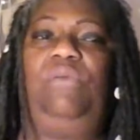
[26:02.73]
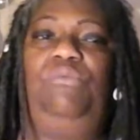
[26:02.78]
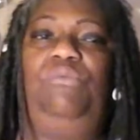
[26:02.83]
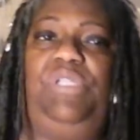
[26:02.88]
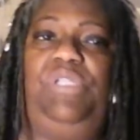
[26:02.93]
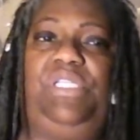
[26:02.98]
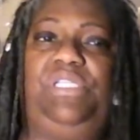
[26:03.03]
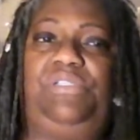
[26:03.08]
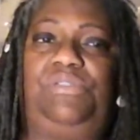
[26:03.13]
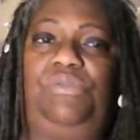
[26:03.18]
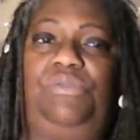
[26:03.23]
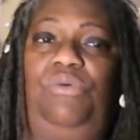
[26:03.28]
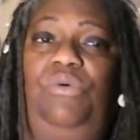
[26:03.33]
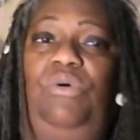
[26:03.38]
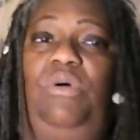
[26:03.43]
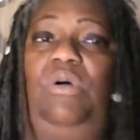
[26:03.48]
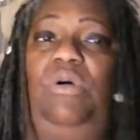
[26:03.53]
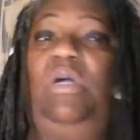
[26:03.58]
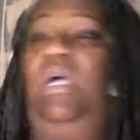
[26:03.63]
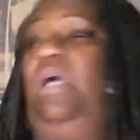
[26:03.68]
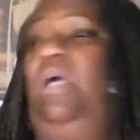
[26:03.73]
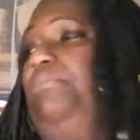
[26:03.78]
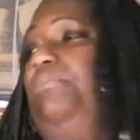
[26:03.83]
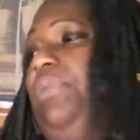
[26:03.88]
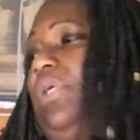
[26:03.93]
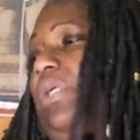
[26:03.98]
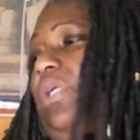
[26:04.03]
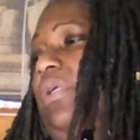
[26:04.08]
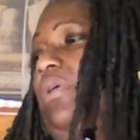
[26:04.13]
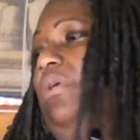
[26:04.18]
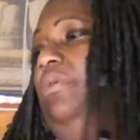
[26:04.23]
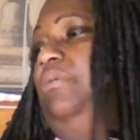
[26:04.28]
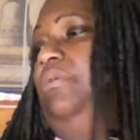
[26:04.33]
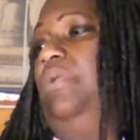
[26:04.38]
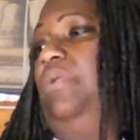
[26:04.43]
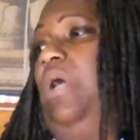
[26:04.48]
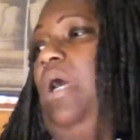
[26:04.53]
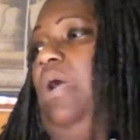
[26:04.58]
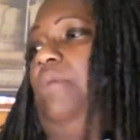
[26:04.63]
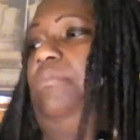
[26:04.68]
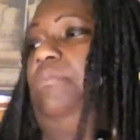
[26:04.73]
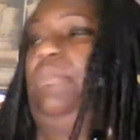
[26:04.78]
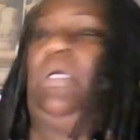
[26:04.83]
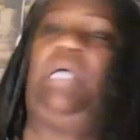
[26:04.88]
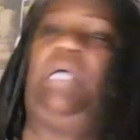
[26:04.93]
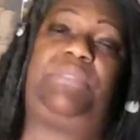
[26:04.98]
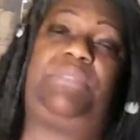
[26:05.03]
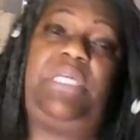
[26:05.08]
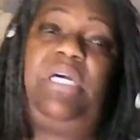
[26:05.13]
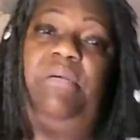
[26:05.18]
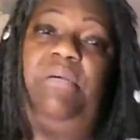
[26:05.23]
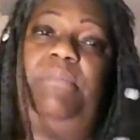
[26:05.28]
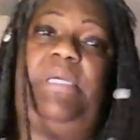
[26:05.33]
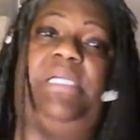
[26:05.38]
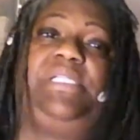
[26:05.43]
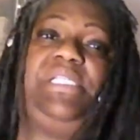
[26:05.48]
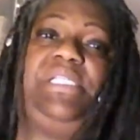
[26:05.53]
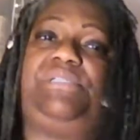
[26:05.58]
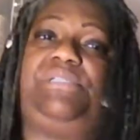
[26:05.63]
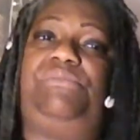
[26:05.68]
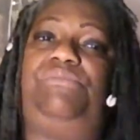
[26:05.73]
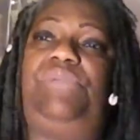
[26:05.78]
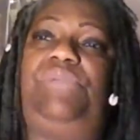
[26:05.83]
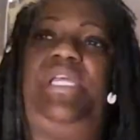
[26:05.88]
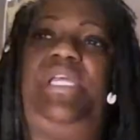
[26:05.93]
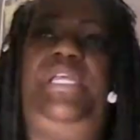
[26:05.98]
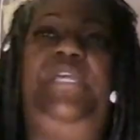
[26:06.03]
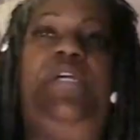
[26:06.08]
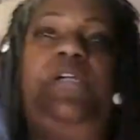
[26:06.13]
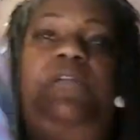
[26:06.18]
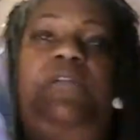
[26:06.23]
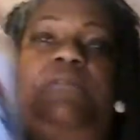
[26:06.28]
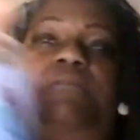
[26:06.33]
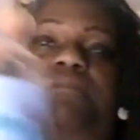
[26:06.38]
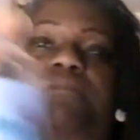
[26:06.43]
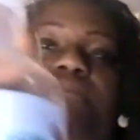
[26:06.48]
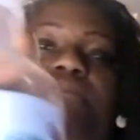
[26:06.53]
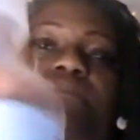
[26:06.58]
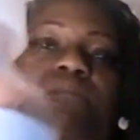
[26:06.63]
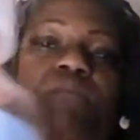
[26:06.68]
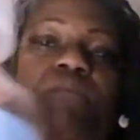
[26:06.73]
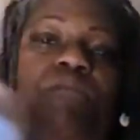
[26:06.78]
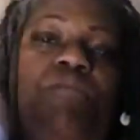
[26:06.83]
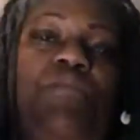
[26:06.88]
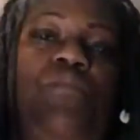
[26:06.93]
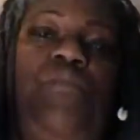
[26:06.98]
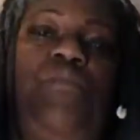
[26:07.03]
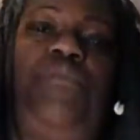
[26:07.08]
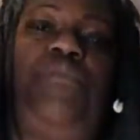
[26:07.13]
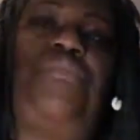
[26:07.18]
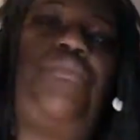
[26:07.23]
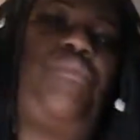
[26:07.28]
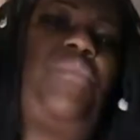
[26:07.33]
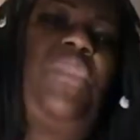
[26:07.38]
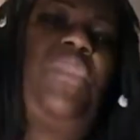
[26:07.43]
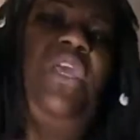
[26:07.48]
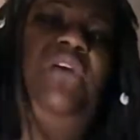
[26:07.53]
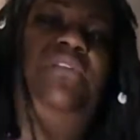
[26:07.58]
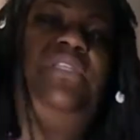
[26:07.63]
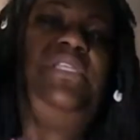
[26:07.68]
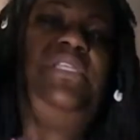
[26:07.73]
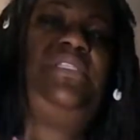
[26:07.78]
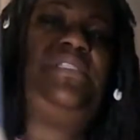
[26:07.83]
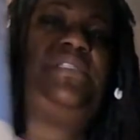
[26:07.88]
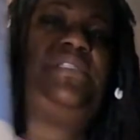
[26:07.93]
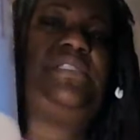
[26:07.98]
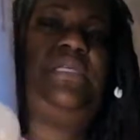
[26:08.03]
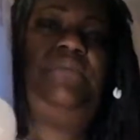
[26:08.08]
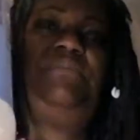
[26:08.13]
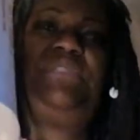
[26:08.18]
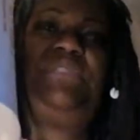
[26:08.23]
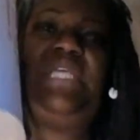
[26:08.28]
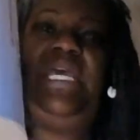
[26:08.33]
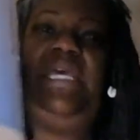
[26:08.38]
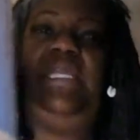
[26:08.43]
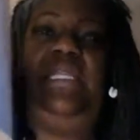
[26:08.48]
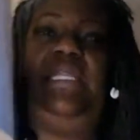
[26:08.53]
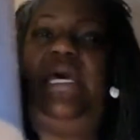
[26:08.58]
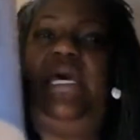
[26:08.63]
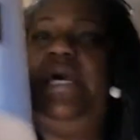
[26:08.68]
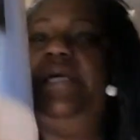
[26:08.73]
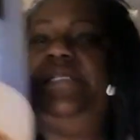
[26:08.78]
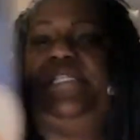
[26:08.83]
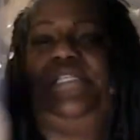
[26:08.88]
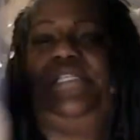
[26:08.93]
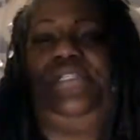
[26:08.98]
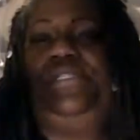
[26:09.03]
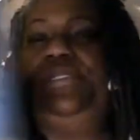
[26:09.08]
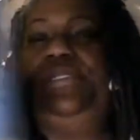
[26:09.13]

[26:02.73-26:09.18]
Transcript: thing with this oil, but I'm talking about this one right here. This is something daily I